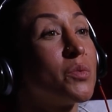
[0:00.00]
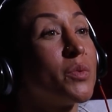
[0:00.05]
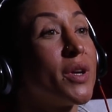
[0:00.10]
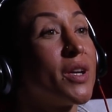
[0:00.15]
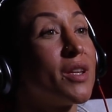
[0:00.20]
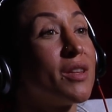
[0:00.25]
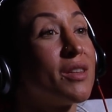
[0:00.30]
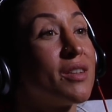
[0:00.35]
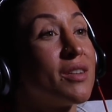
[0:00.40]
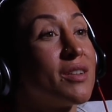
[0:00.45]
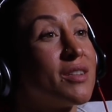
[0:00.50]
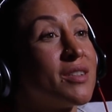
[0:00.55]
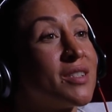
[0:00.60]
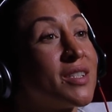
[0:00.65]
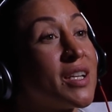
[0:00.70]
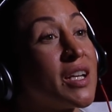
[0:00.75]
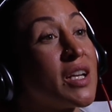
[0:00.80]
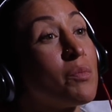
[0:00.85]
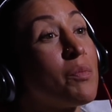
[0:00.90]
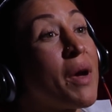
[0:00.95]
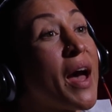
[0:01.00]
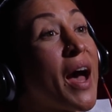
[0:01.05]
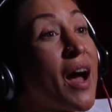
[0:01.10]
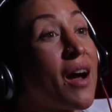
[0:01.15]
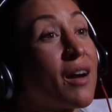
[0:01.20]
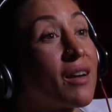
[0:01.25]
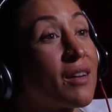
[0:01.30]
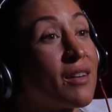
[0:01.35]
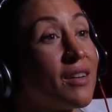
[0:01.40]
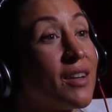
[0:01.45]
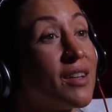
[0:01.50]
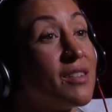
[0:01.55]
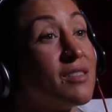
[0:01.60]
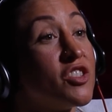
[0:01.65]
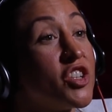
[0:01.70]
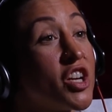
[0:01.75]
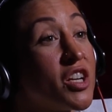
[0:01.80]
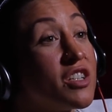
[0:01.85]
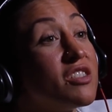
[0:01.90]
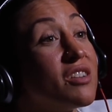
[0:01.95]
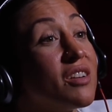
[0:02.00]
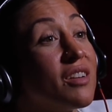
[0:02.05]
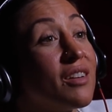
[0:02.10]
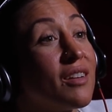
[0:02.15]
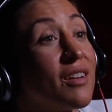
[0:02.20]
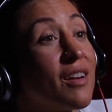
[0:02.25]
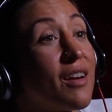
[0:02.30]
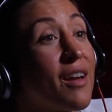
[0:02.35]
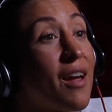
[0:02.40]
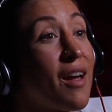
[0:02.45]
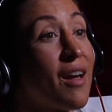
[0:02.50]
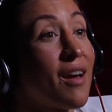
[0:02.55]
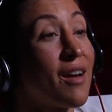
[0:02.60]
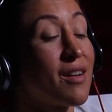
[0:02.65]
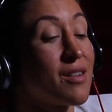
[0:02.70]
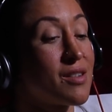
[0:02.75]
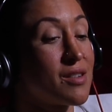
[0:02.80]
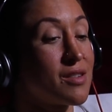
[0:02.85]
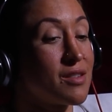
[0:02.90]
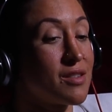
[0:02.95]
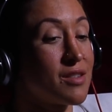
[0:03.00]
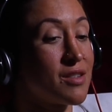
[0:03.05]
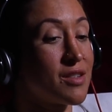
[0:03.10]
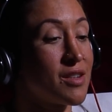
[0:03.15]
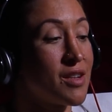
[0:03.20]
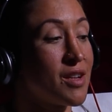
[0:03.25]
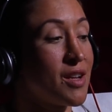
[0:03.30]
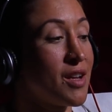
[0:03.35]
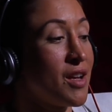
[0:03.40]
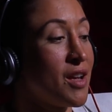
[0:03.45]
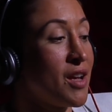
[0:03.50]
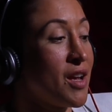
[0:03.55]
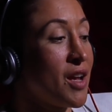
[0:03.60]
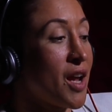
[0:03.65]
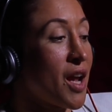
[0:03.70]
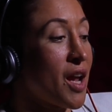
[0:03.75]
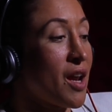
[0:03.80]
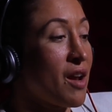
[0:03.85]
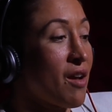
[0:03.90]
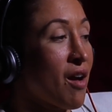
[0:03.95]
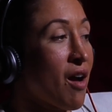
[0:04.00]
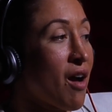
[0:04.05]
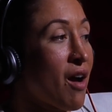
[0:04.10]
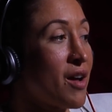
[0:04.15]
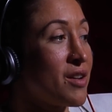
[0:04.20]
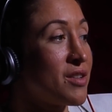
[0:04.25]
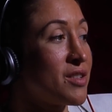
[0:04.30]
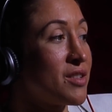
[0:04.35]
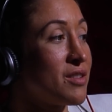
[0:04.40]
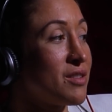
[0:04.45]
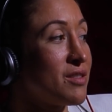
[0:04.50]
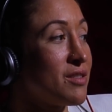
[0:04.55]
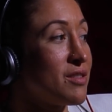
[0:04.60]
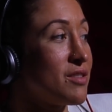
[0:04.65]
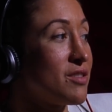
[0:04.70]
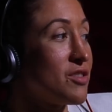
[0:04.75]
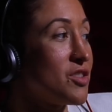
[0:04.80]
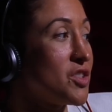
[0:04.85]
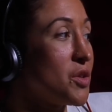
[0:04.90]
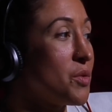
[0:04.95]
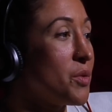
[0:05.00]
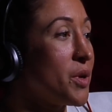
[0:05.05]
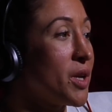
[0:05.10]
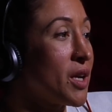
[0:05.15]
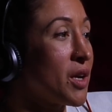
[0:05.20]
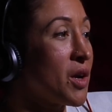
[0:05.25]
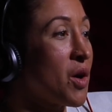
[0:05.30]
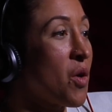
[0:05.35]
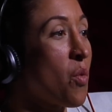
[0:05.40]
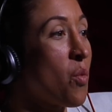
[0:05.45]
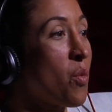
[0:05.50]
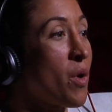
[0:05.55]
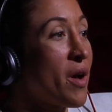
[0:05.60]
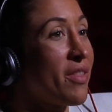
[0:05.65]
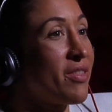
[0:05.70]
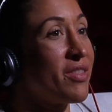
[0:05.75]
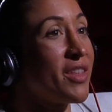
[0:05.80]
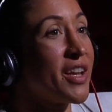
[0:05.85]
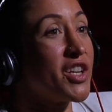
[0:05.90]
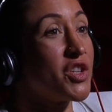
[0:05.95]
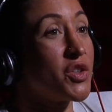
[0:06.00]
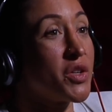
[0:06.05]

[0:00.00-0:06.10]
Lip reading: with sitting back and judging and not doing what they